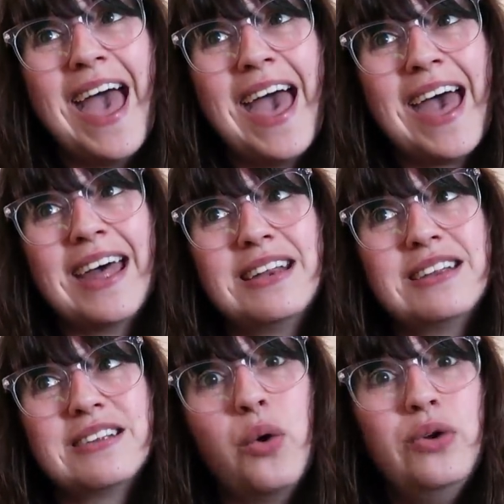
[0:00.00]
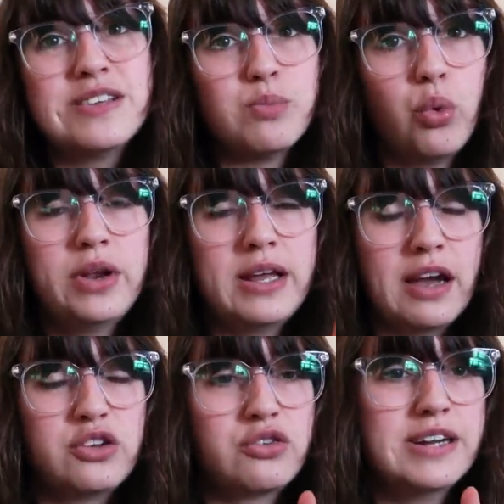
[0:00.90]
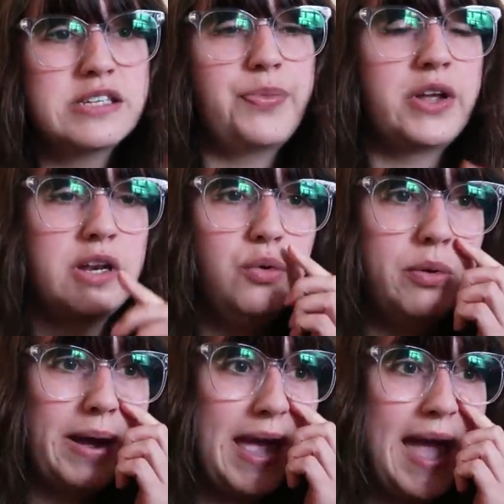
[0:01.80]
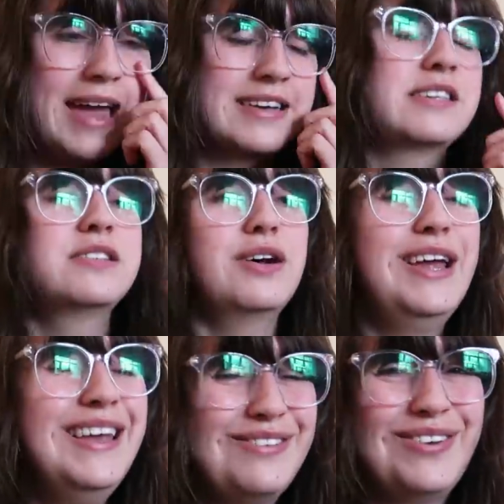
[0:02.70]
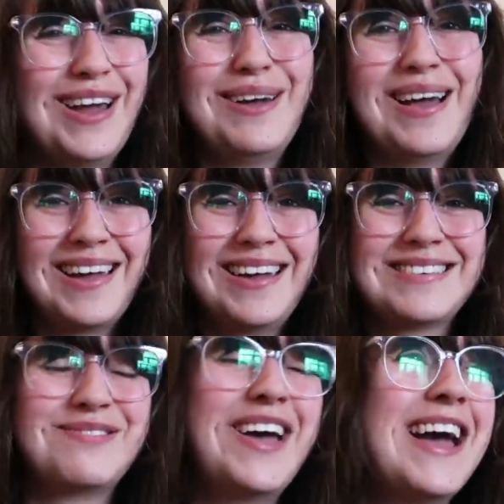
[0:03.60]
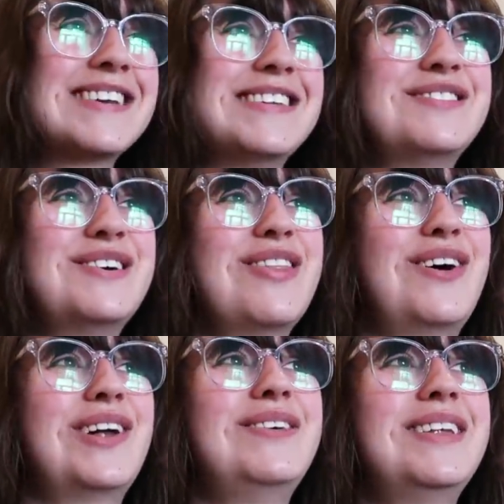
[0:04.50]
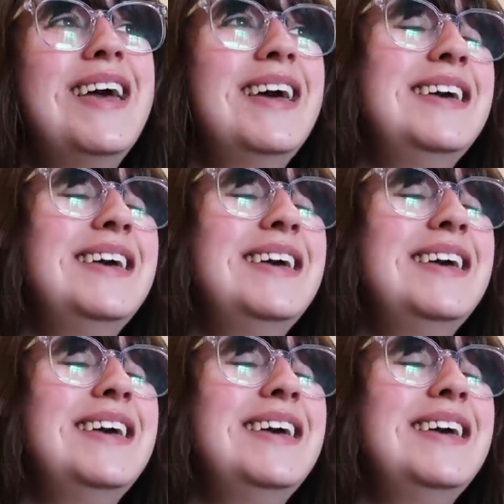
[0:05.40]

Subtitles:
And oh, this morning I tried something new with my eggs. I saw this, I had some eggs left, so I thought I would